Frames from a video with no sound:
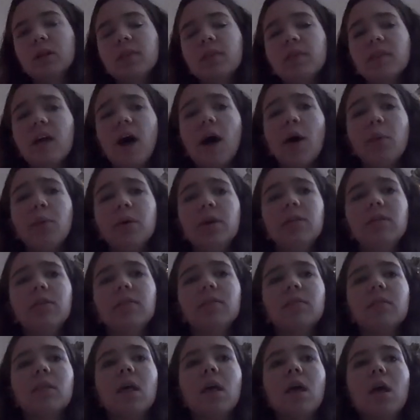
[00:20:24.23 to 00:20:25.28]
that
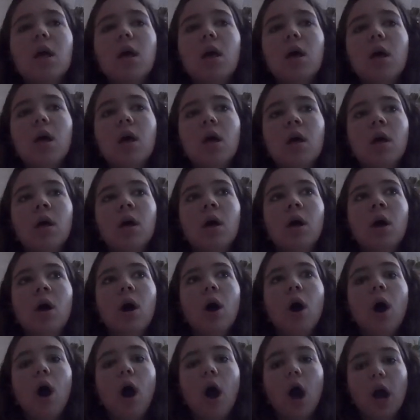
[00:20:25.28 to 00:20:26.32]
was
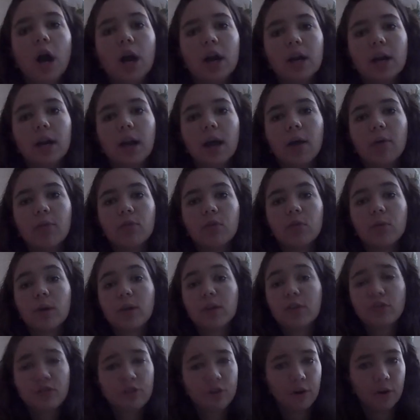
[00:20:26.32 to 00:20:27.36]
hard and I was going
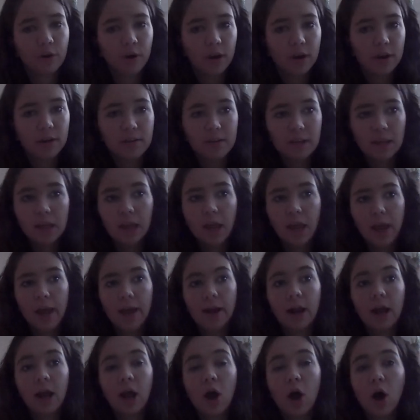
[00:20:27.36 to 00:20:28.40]
stir crazy and
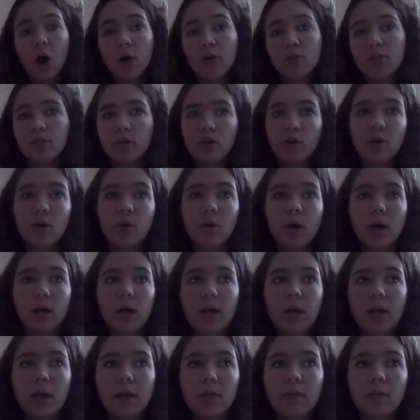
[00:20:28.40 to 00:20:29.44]
I also
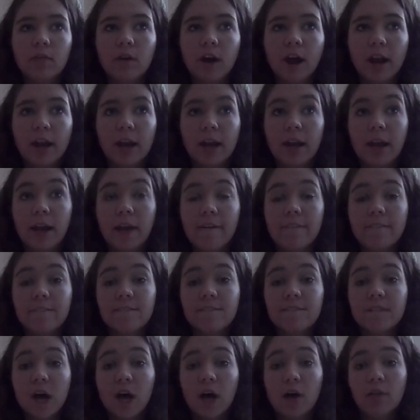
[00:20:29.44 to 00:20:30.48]
Friday night
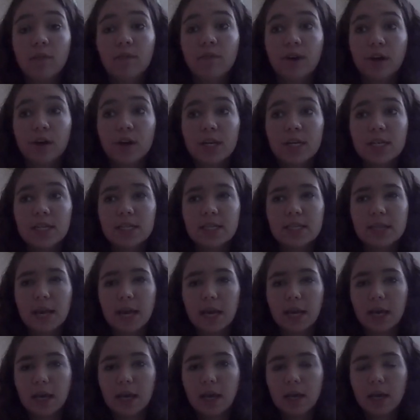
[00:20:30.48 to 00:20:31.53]
felt very
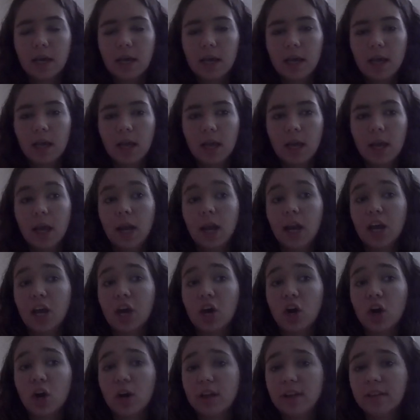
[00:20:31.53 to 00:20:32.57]
sick and I
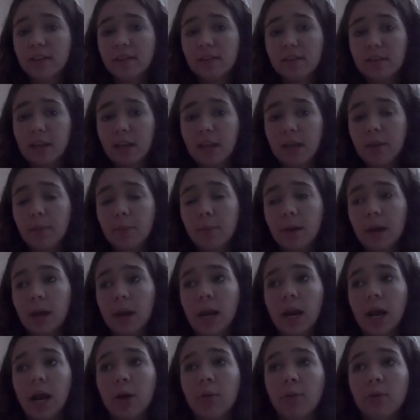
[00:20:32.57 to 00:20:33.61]
couldn't sleep and
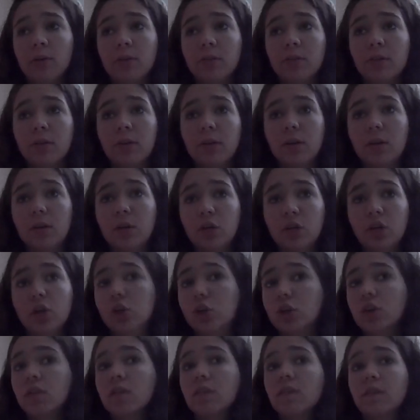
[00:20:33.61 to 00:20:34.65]
I was
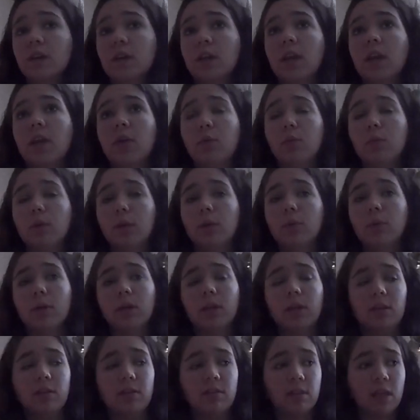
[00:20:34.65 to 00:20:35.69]
just feeling really
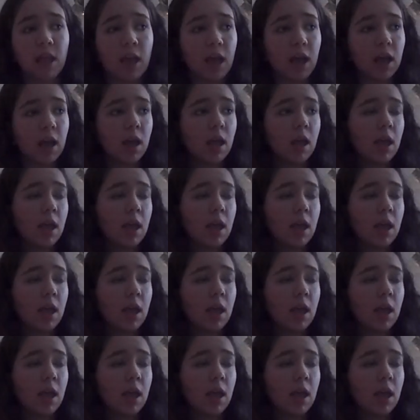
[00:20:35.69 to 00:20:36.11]
really sick